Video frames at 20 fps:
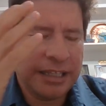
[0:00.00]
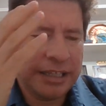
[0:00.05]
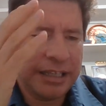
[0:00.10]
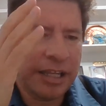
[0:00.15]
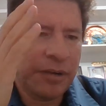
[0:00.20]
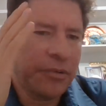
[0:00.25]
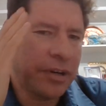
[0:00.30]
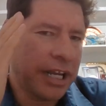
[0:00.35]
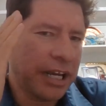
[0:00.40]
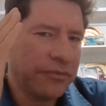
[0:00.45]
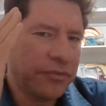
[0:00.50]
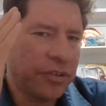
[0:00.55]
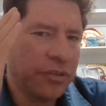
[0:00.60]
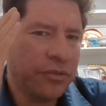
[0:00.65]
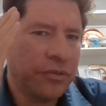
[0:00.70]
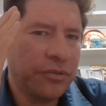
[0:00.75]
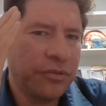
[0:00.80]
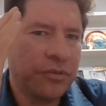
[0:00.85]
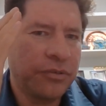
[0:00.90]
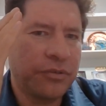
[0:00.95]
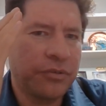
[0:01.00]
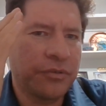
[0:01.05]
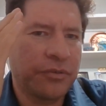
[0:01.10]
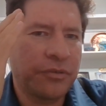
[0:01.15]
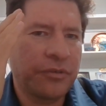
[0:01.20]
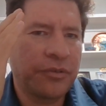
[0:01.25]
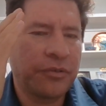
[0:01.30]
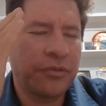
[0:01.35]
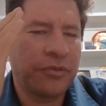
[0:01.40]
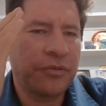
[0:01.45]
they would have to
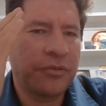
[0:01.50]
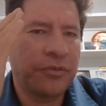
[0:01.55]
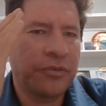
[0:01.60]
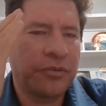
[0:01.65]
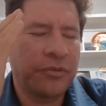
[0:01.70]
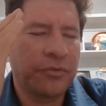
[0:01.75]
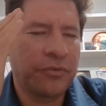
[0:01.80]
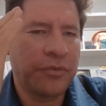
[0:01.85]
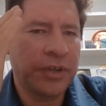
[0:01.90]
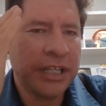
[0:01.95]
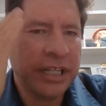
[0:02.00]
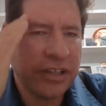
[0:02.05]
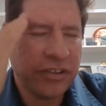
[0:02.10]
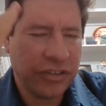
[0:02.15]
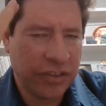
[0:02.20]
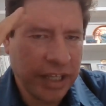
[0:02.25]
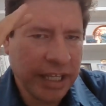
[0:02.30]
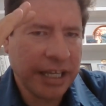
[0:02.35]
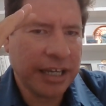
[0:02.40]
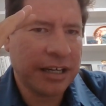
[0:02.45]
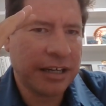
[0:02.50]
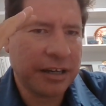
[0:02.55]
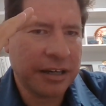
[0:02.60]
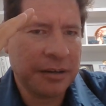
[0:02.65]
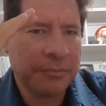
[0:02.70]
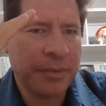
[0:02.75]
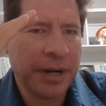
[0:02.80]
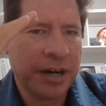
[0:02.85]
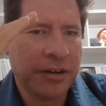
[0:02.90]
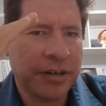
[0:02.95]
really think
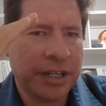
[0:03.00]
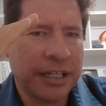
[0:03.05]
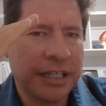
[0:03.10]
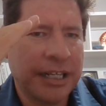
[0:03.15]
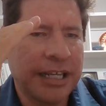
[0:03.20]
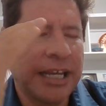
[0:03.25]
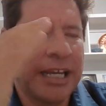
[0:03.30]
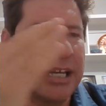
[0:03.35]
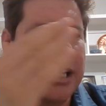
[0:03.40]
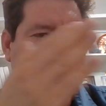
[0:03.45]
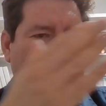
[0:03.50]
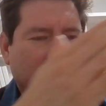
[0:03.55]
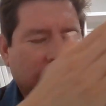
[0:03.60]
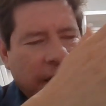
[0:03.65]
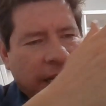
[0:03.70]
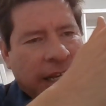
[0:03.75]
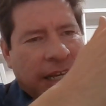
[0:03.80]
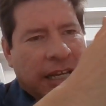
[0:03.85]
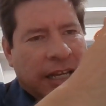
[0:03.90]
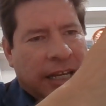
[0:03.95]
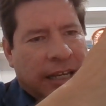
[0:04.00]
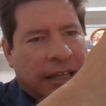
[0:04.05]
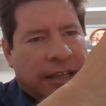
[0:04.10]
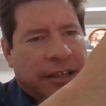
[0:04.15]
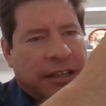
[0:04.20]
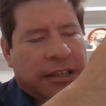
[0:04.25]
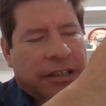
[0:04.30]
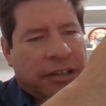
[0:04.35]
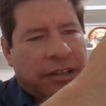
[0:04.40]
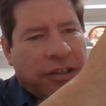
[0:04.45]
about it and
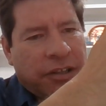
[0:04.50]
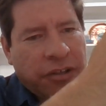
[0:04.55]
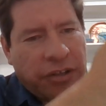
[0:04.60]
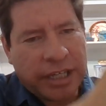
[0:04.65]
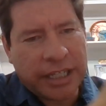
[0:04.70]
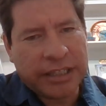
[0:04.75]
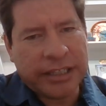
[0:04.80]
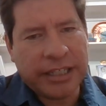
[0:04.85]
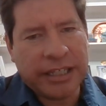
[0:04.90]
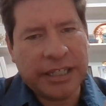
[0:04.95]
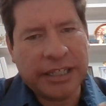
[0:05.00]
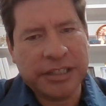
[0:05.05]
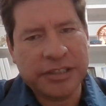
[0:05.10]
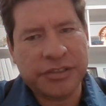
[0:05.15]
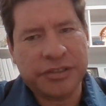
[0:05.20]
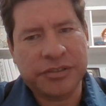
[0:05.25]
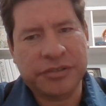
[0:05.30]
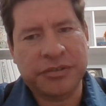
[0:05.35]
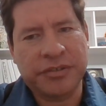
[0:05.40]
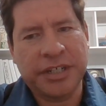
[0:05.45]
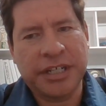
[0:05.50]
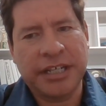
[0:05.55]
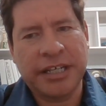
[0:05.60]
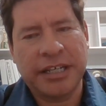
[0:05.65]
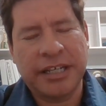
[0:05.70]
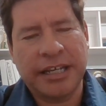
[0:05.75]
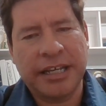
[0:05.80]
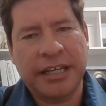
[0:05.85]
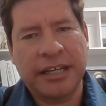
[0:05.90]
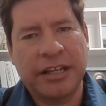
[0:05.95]
look at the
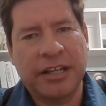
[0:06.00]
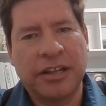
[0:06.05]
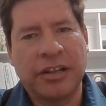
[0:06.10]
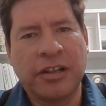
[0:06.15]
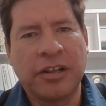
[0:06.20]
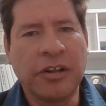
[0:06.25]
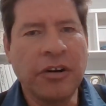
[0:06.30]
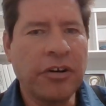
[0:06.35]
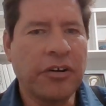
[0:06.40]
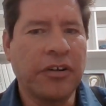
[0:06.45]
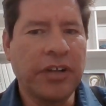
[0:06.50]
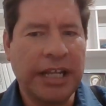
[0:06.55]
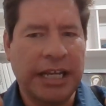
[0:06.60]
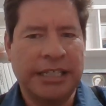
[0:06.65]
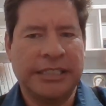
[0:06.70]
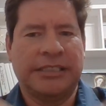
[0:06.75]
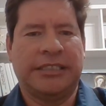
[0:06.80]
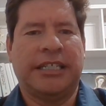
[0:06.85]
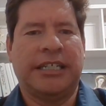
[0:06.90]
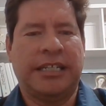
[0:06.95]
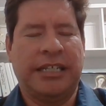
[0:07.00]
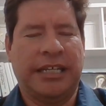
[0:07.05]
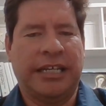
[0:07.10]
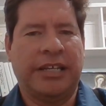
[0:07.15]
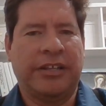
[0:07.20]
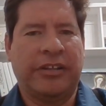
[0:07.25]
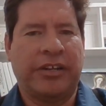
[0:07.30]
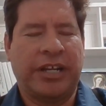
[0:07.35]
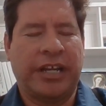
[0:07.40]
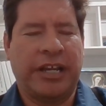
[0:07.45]
history, localize it
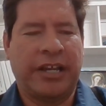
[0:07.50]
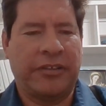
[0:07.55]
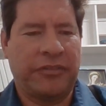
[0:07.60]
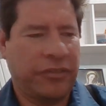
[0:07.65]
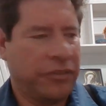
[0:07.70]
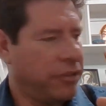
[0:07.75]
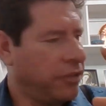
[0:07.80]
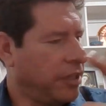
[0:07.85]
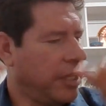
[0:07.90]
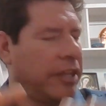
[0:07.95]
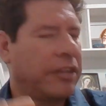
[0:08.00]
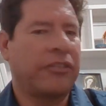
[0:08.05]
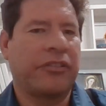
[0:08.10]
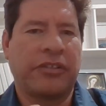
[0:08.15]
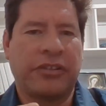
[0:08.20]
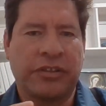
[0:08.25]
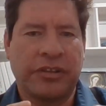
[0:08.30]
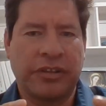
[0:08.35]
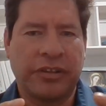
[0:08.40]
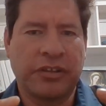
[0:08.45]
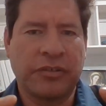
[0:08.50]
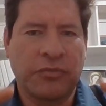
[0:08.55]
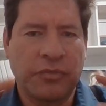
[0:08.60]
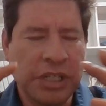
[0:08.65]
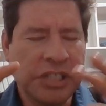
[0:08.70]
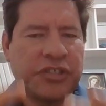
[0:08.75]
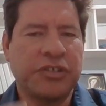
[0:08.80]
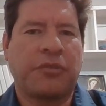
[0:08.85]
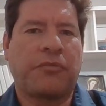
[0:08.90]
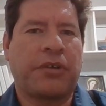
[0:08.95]
in the
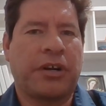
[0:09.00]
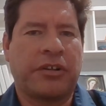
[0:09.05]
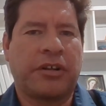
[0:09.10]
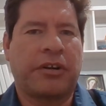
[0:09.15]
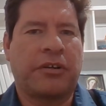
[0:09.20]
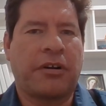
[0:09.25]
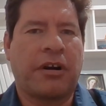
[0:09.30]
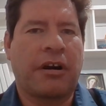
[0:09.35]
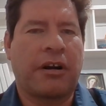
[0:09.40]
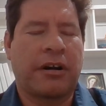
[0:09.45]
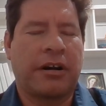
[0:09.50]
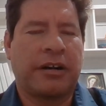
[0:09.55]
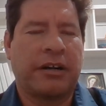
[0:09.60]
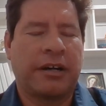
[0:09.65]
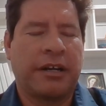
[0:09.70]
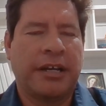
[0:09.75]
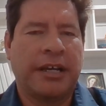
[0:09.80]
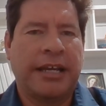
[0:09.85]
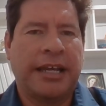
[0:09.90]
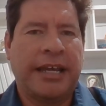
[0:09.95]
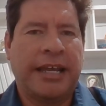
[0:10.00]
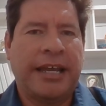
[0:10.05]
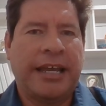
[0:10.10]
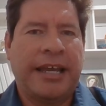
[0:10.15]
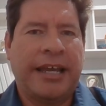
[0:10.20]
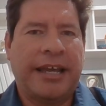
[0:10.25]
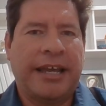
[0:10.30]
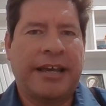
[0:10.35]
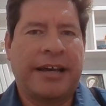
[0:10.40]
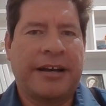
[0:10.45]
region where there are,
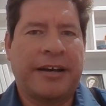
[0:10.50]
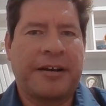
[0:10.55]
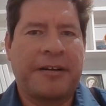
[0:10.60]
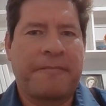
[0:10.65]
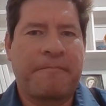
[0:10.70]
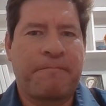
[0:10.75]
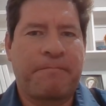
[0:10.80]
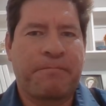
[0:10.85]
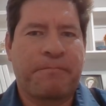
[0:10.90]
um,